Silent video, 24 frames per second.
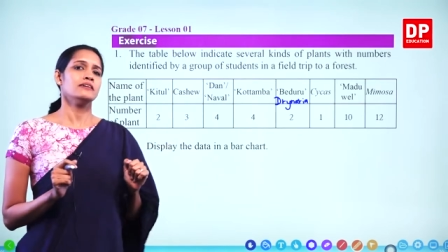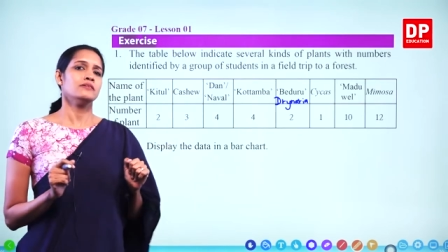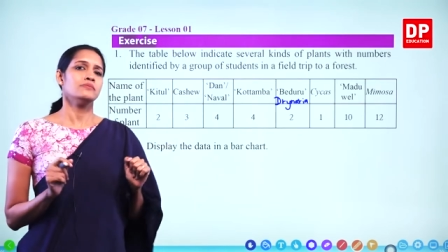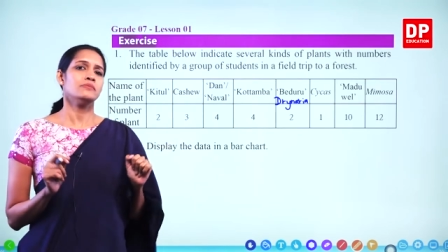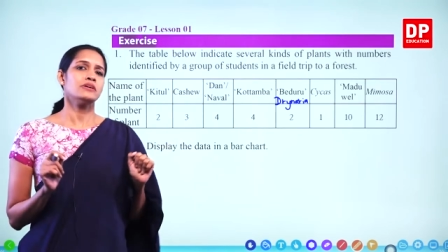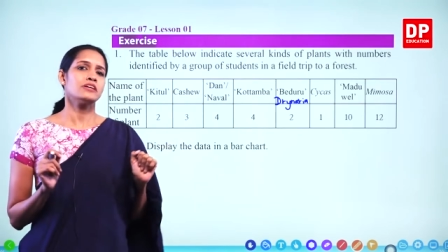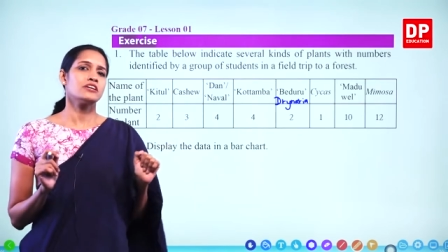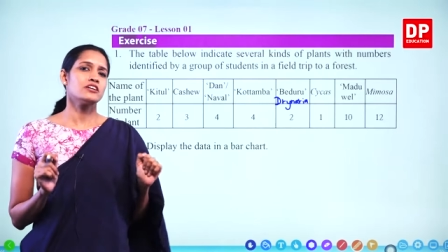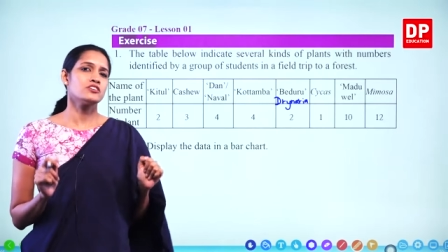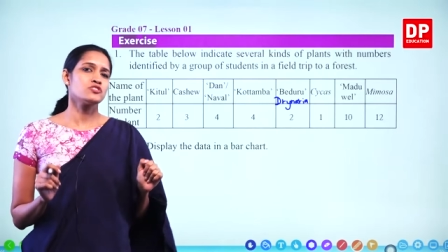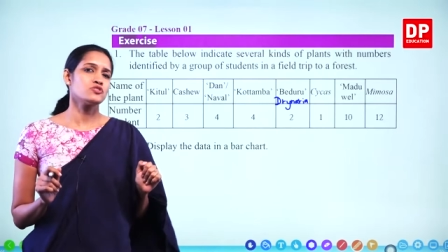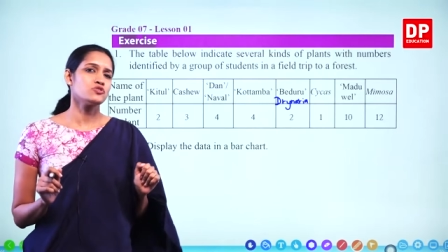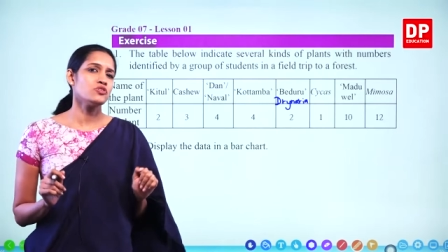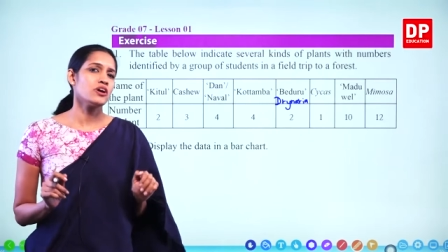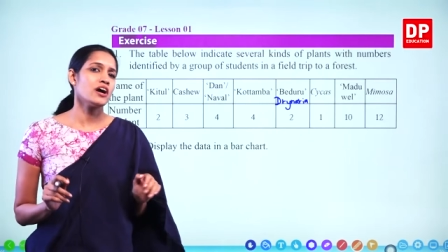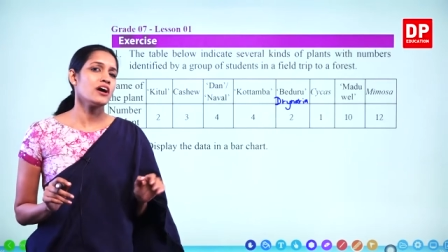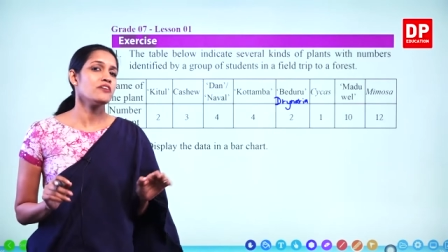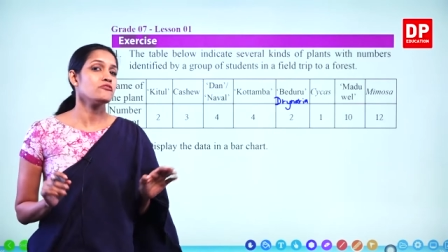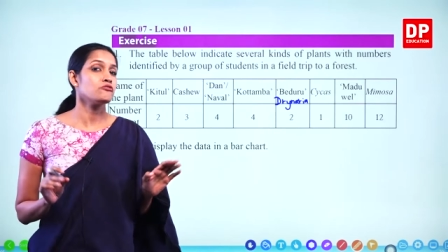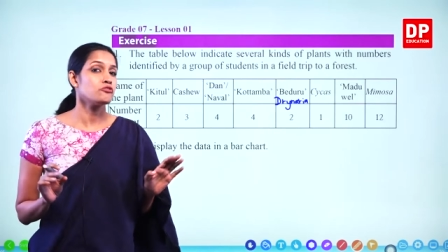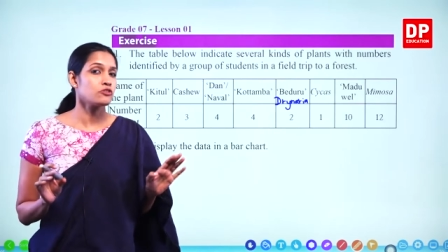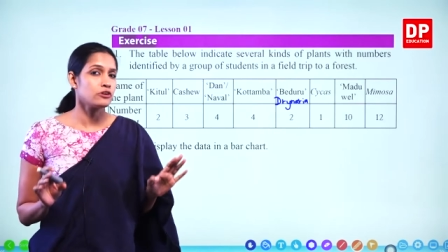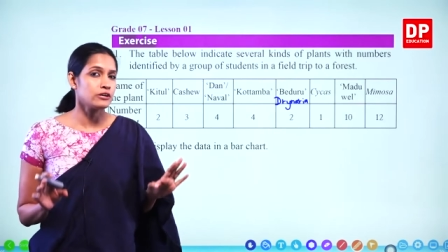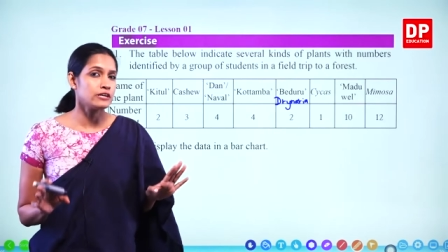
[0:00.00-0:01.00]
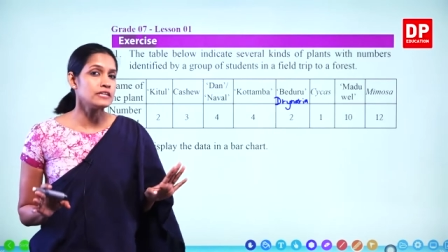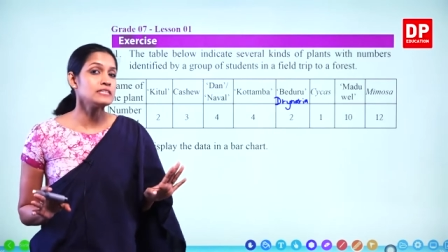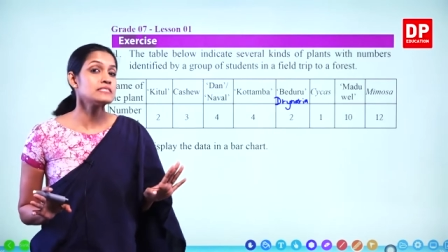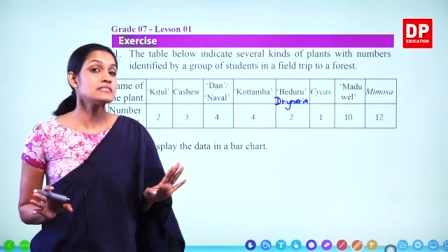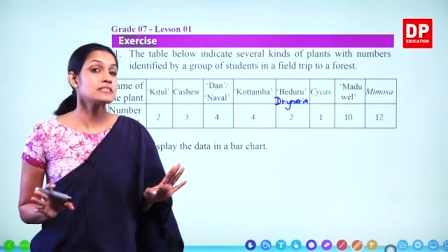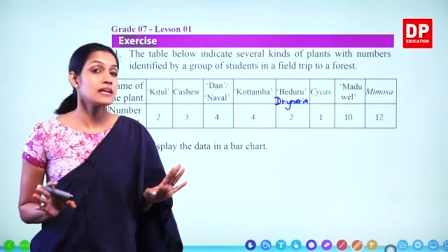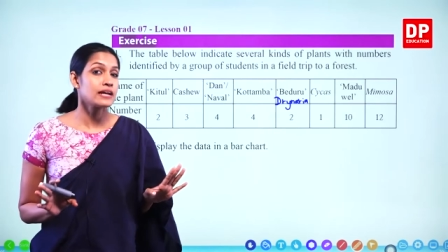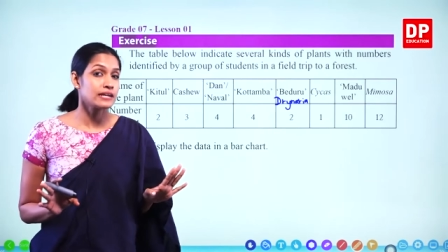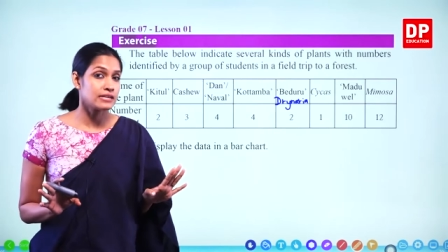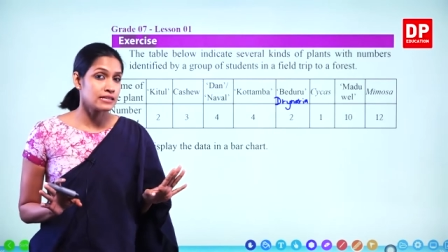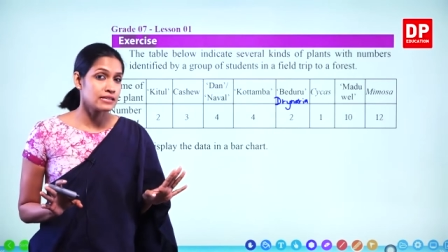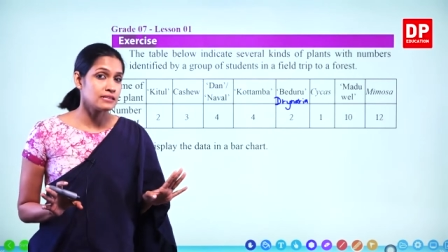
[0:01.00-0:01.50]
because you have already
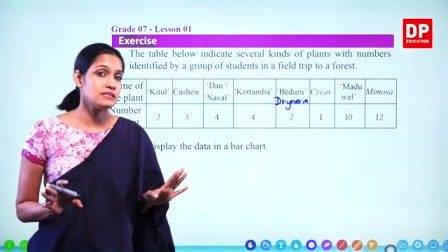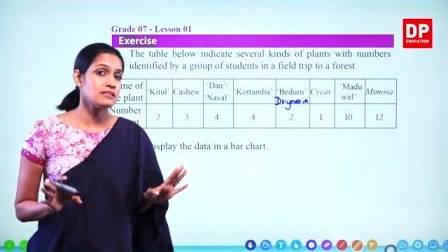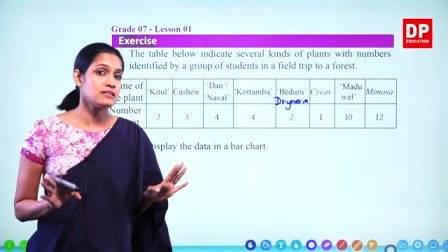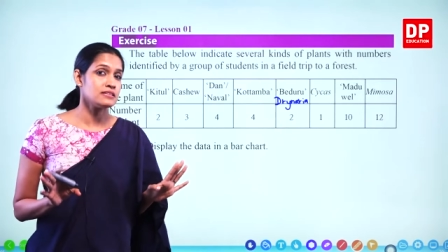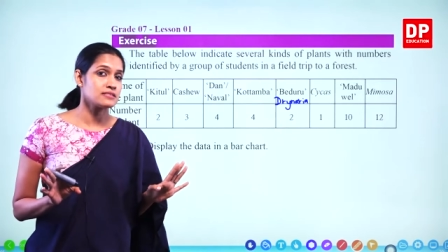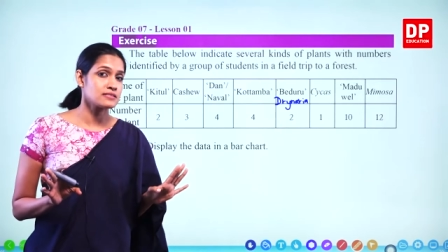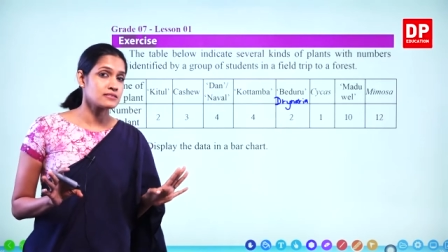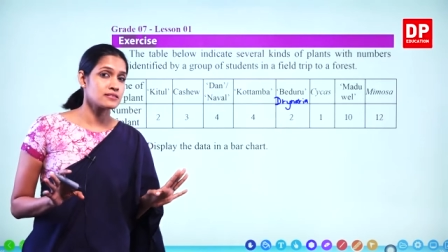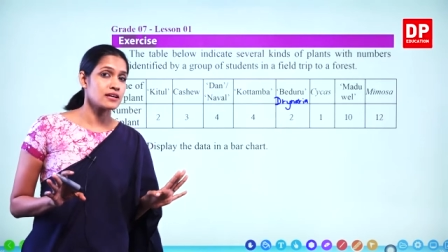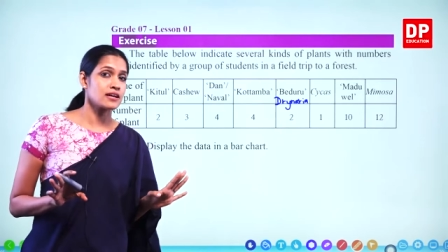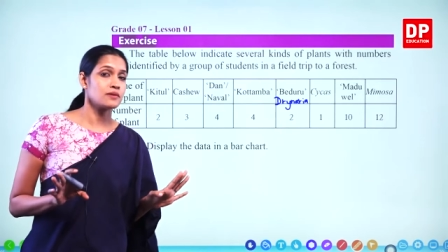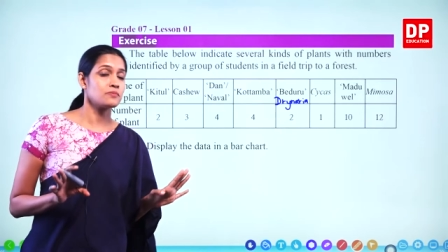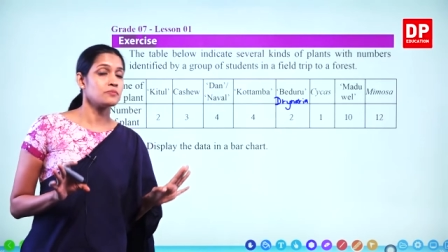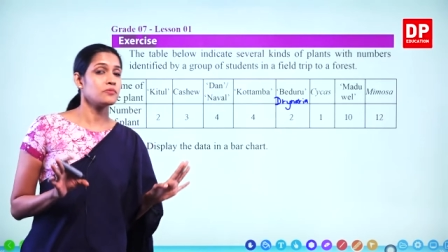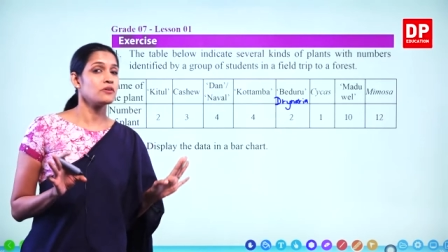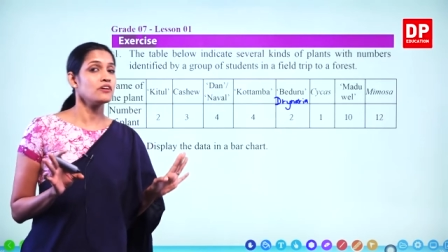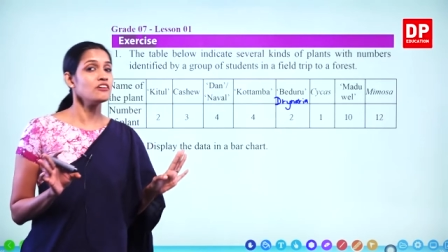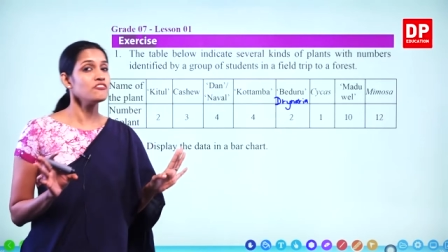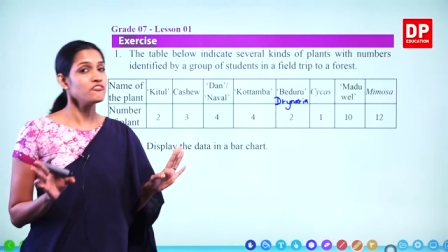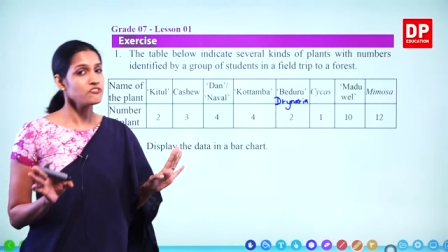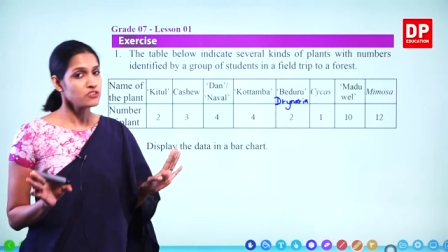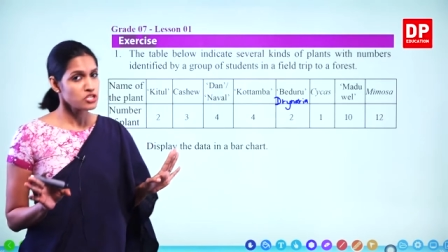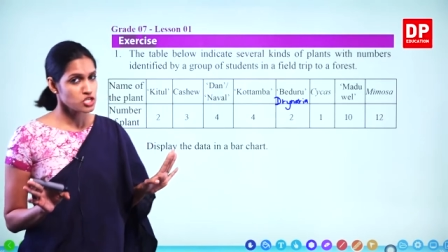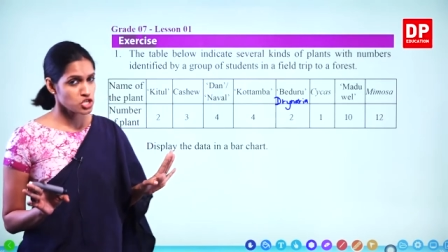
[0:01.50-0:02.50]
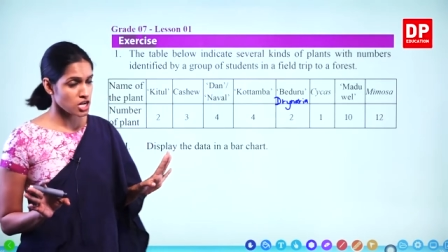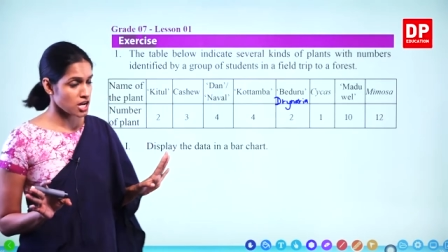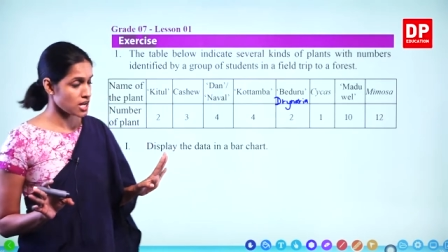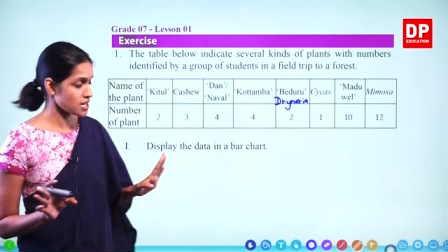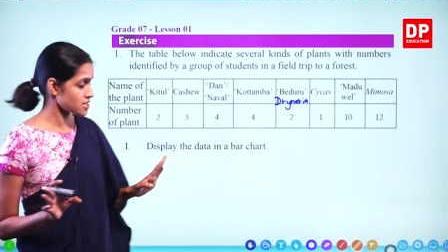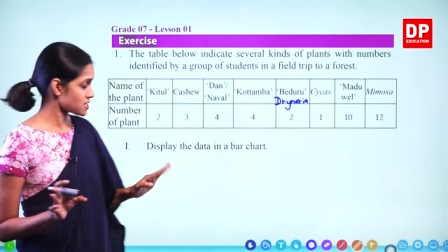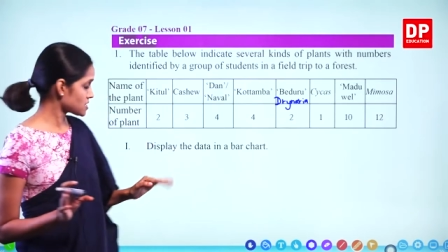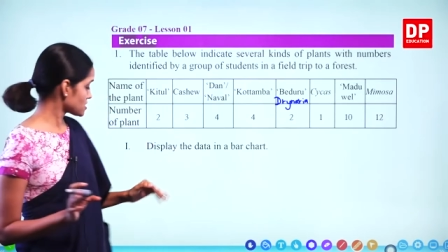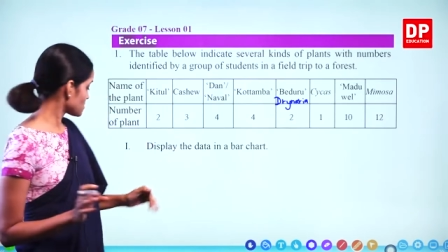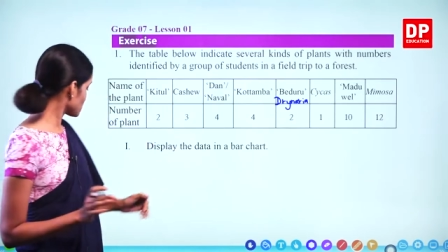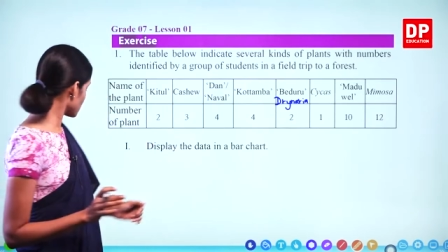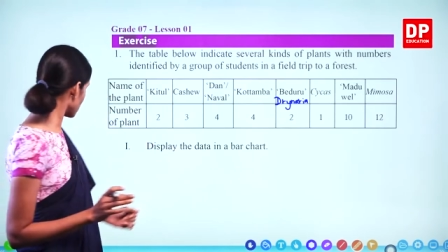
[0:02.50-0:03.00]
studied these type of
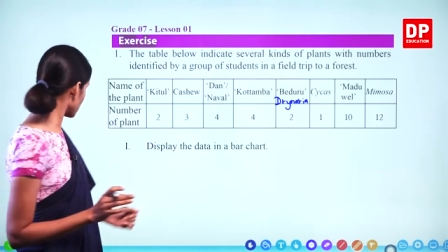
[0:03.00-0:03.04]
charts.